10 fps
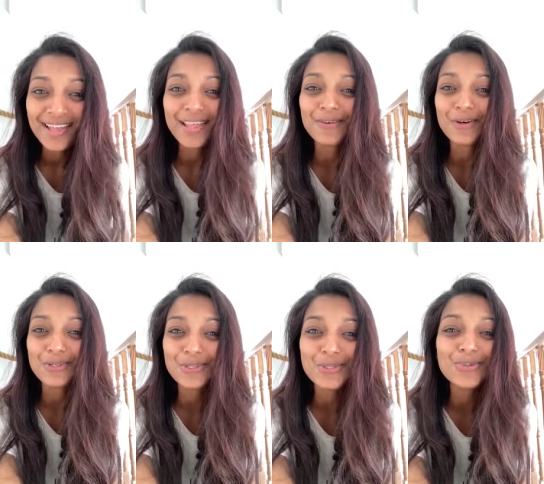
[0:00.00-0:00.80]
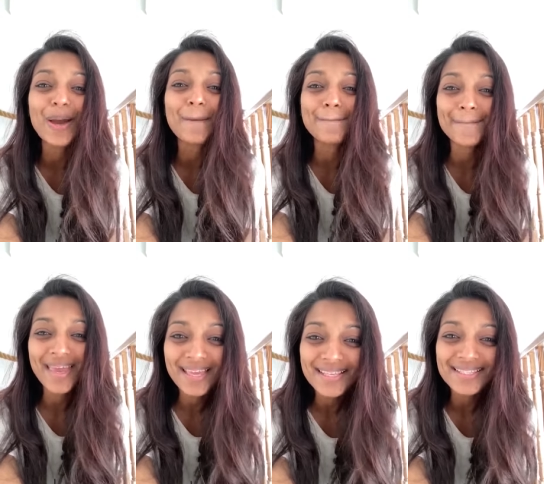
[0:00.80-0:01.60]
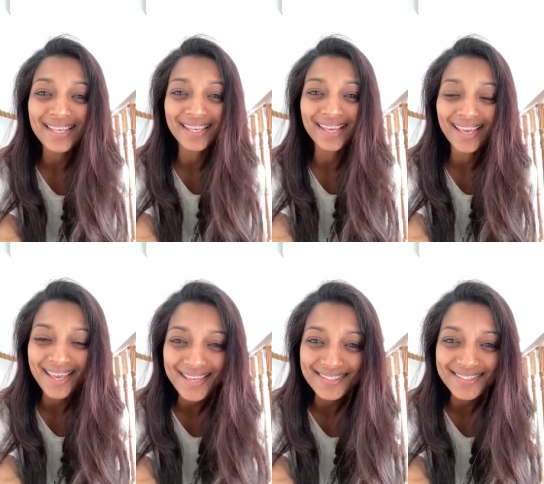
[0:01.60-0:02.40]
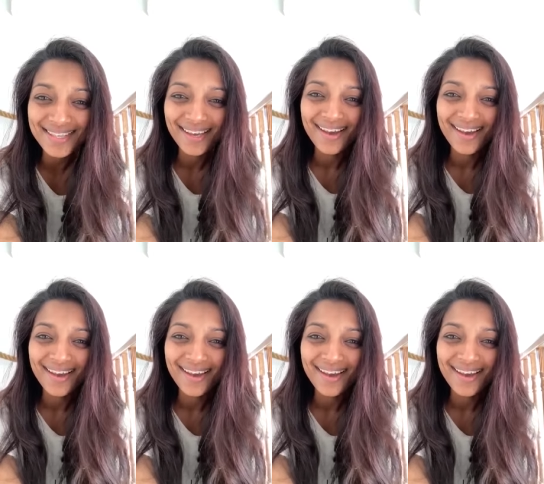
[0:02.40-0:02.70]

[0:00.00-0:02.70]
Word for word: They got two amazing kids